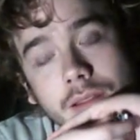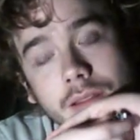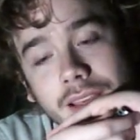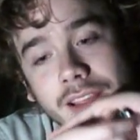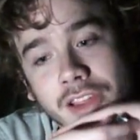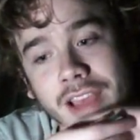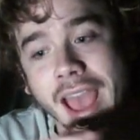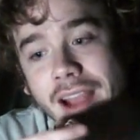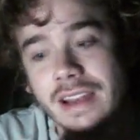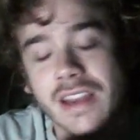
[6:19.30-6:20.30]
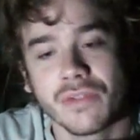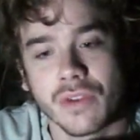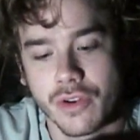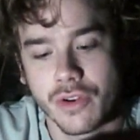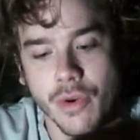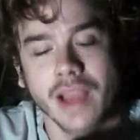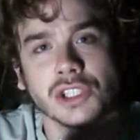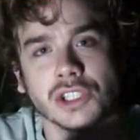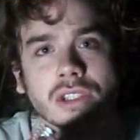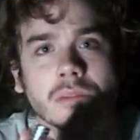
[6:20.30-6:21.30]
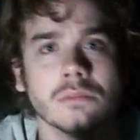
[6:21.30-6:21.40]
the exact different direction.